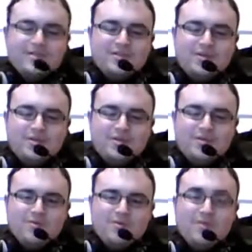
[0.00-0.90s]

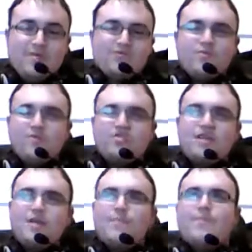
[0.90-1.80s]
So thank you very much for
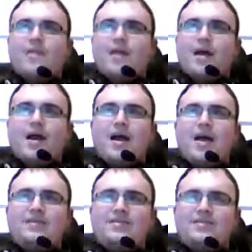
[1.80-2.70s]
watching,
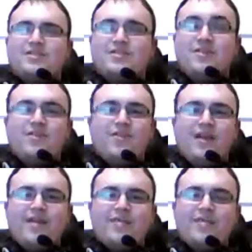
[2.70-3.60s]
and see you all
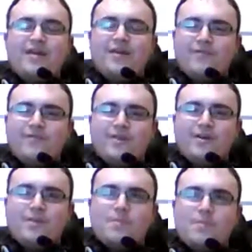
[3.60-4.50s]
later, and have
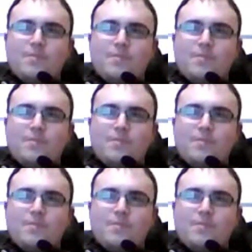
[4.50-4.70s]
fun.